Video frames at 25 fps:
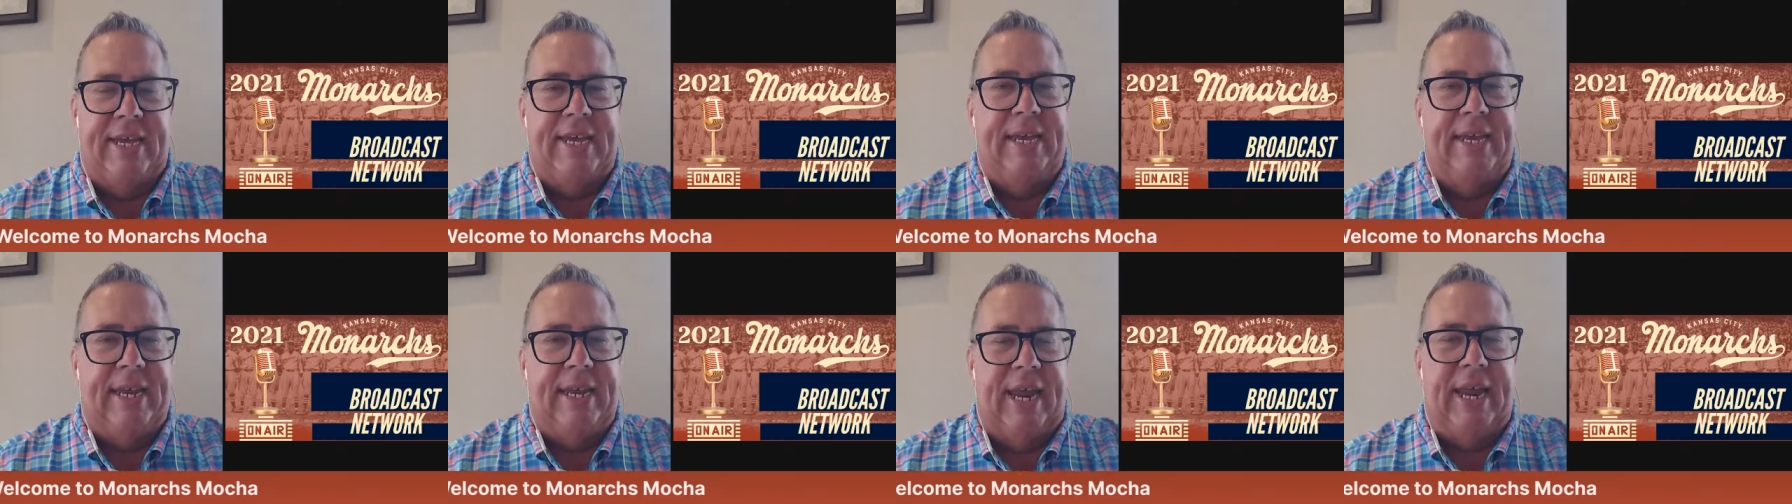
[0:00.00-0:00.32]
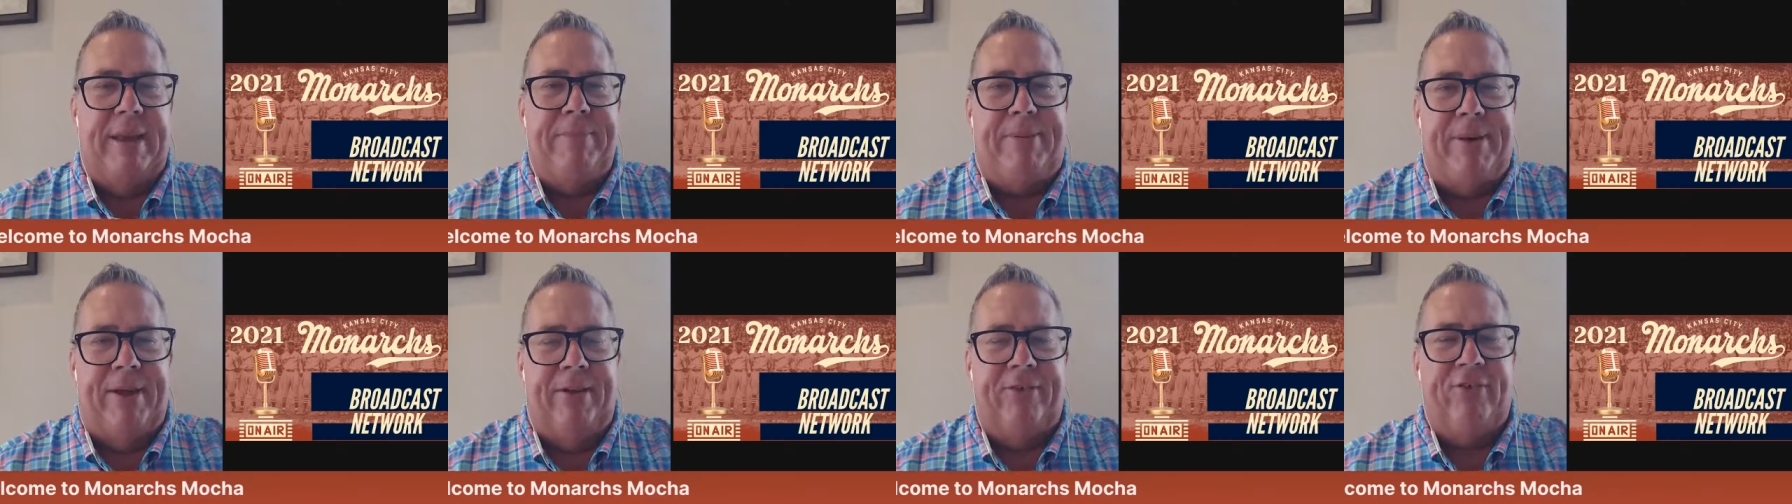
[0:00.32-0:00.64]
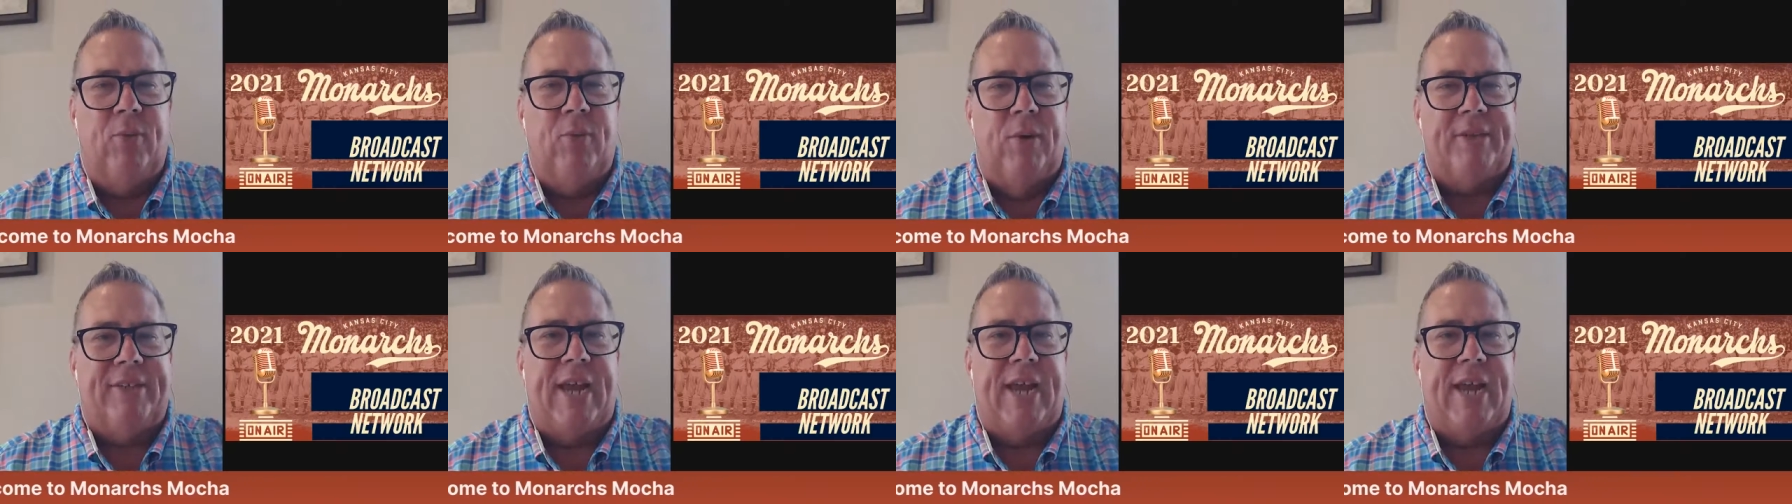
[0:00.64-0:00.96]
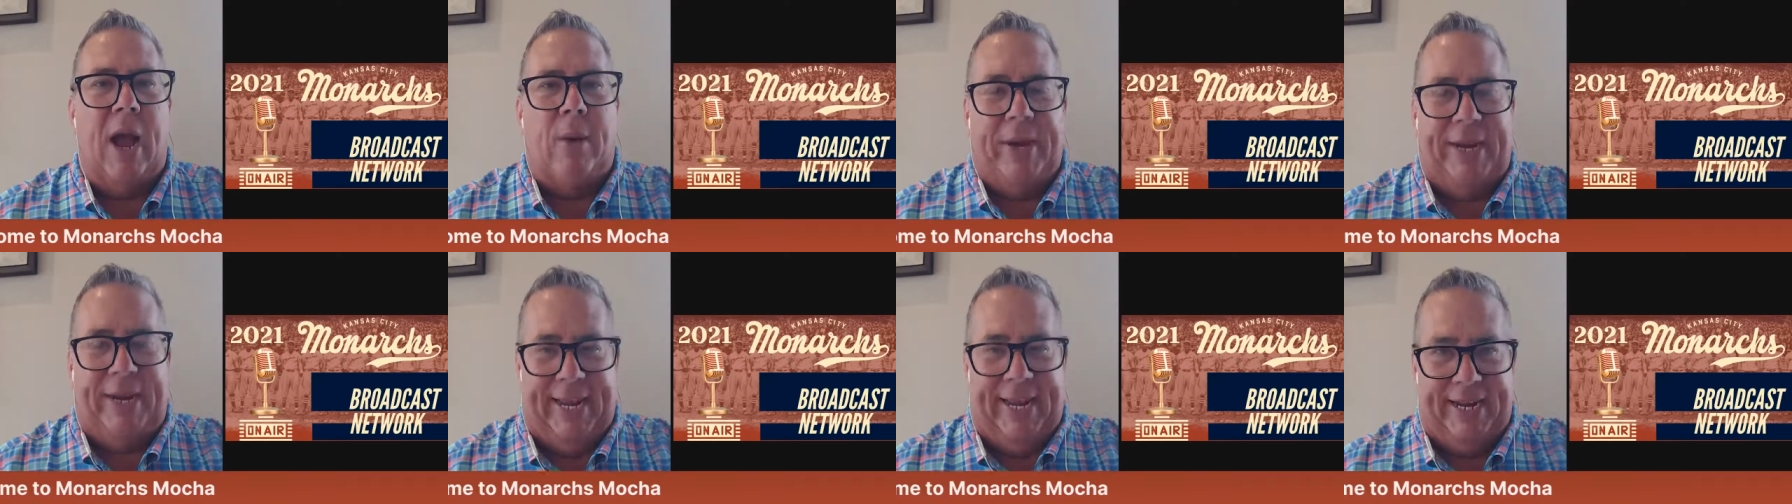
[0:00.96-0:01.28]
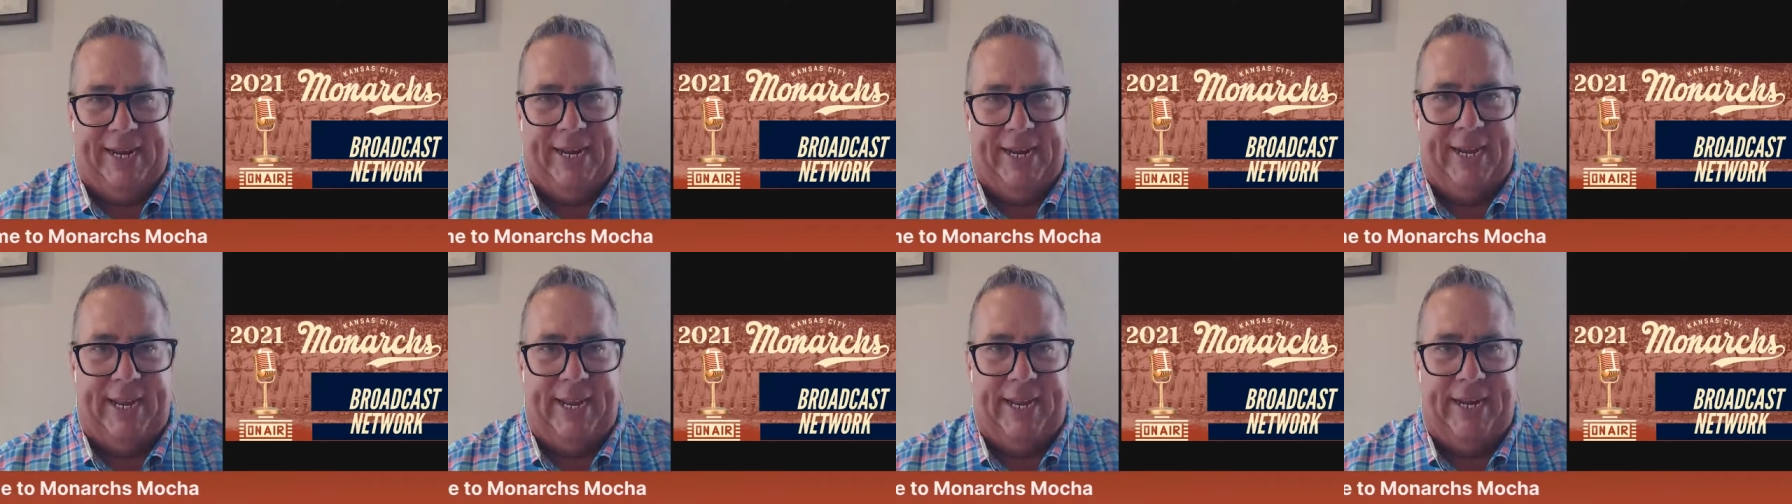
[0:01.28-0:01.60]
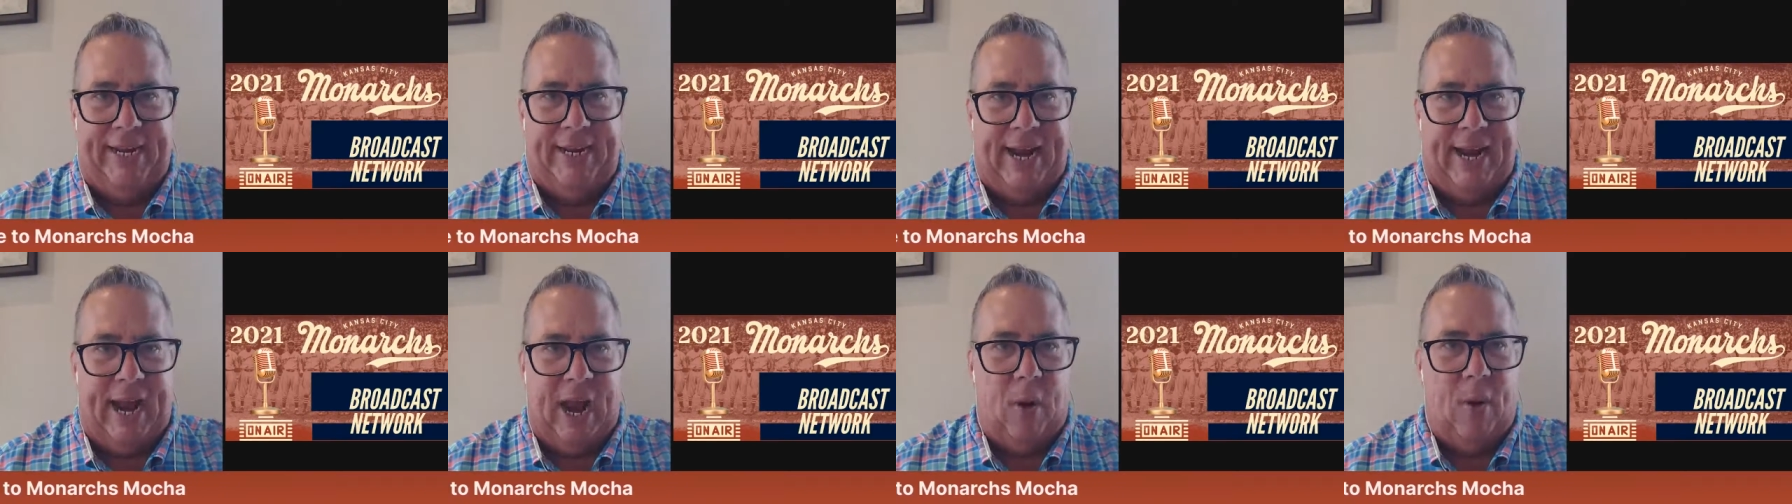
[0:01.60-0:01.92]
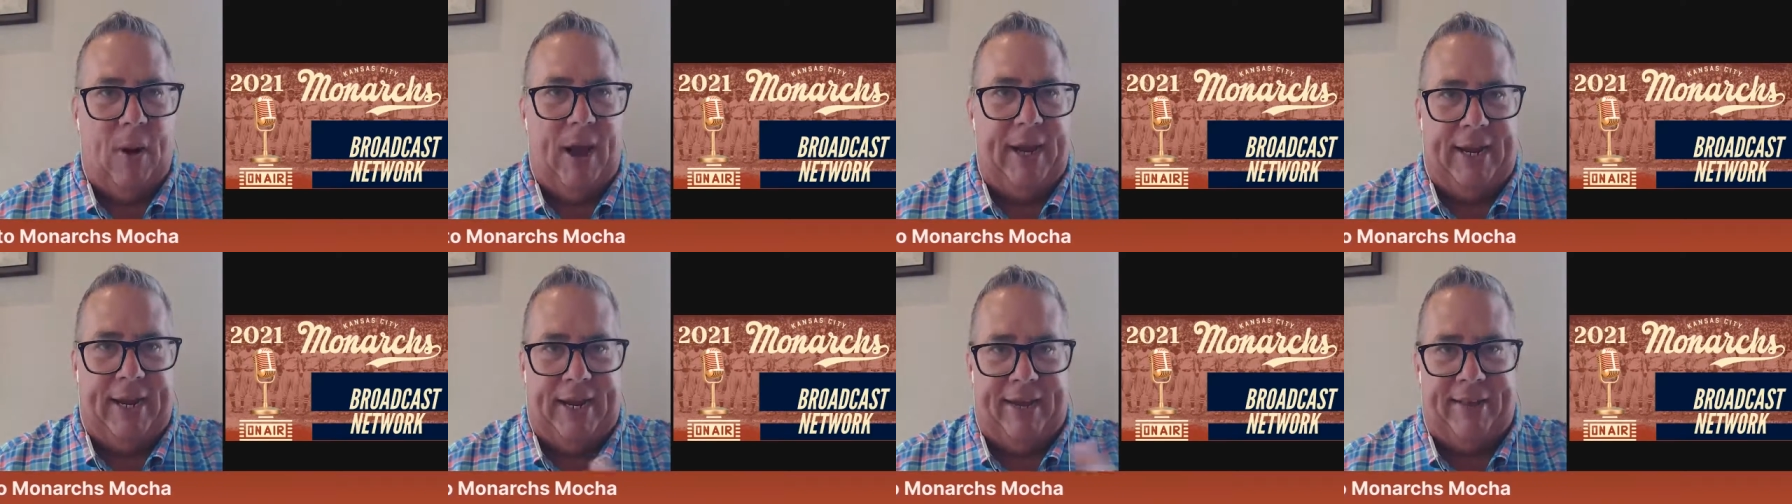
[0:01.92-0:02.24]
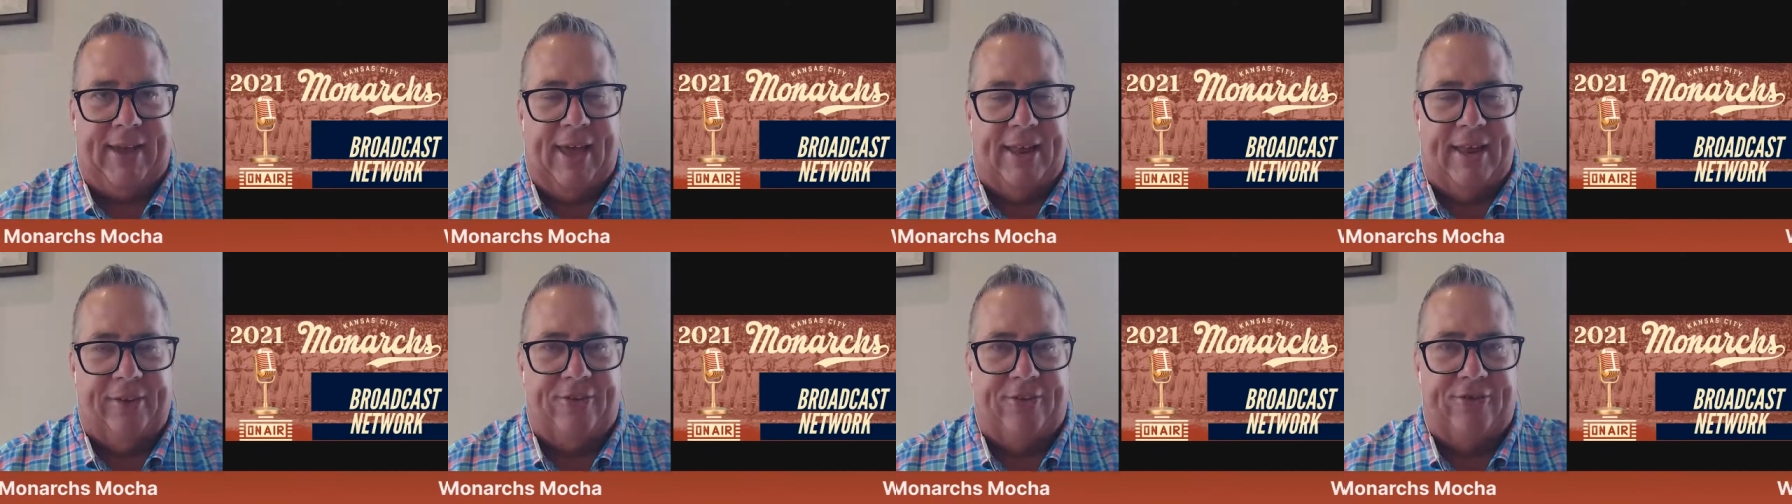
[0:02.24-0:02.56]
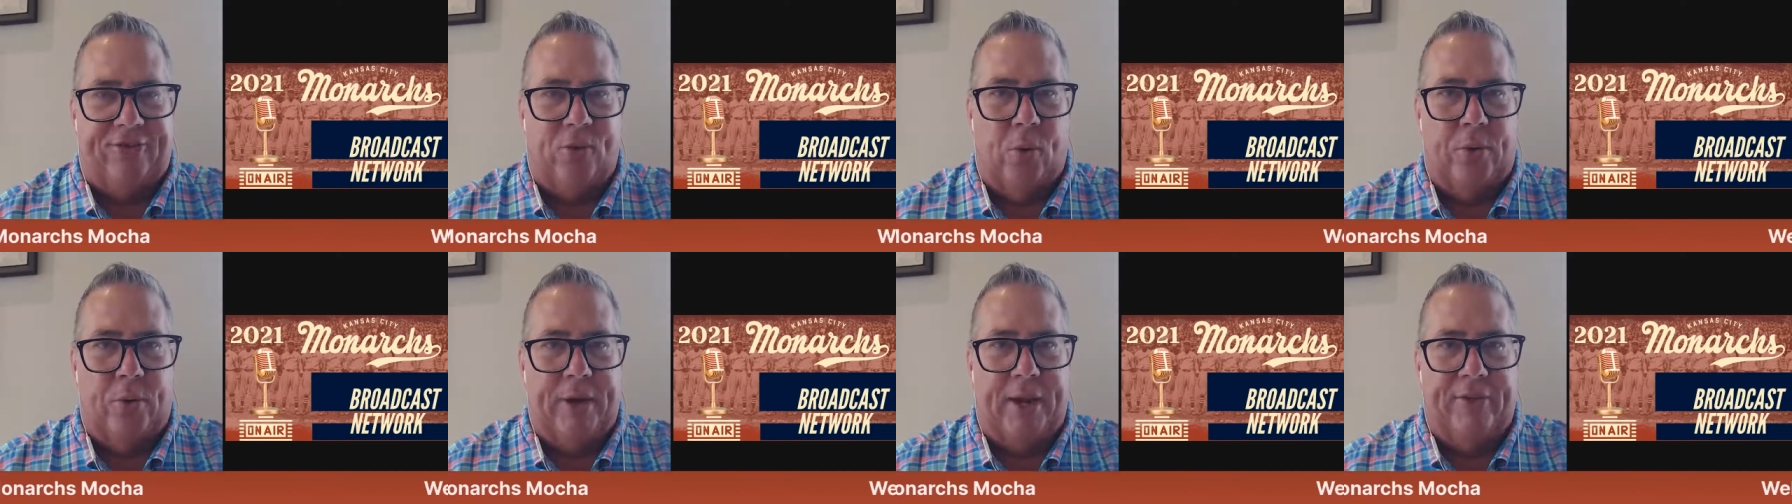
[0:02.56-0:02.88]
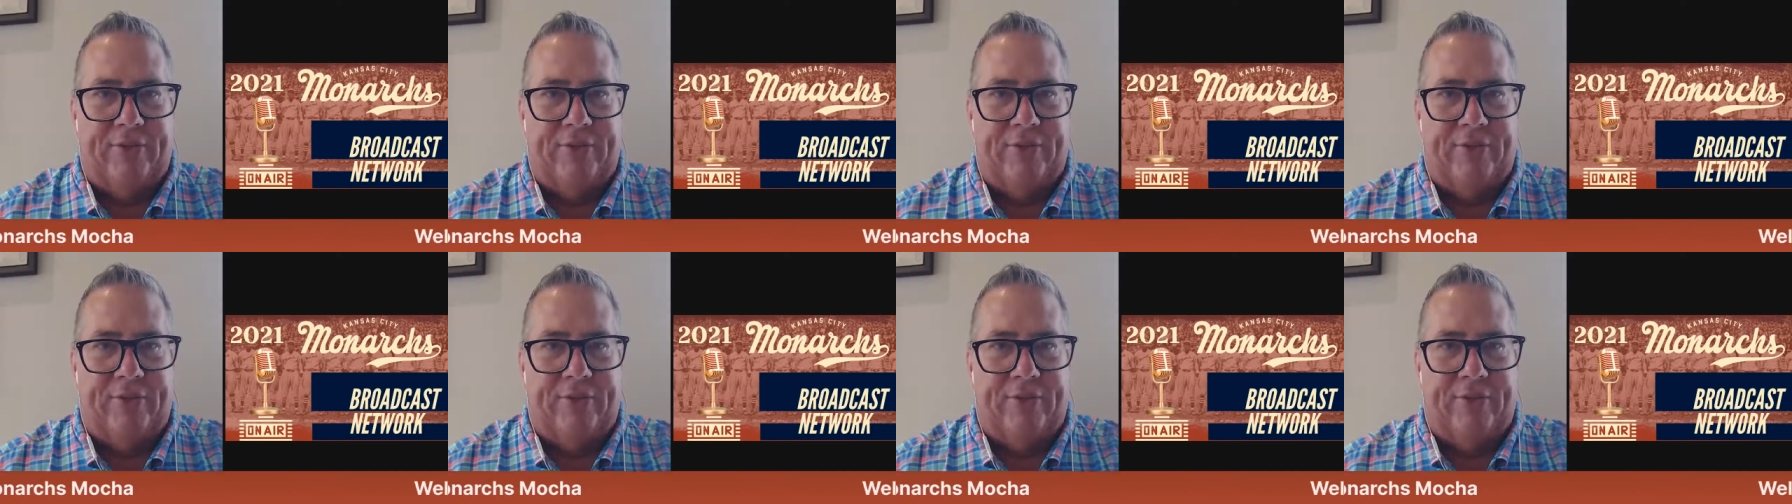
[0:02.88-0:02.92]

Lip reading: It depends on what time we get in and how I get kind of sorted,